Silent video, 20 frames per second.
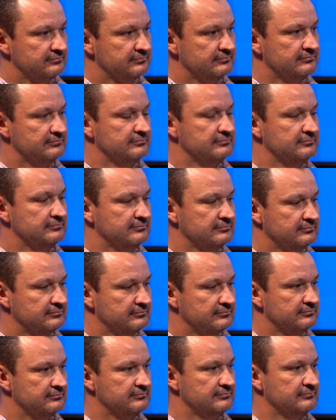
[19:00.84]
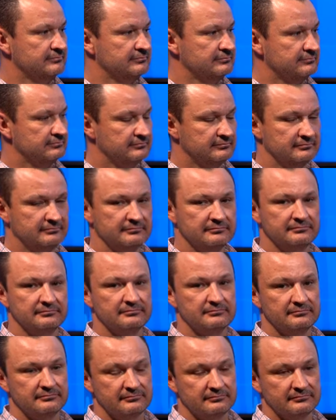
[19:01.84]

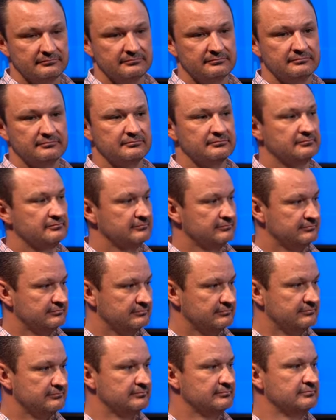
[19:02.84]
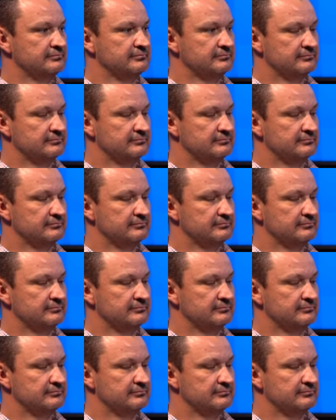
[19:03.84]
(not speaking)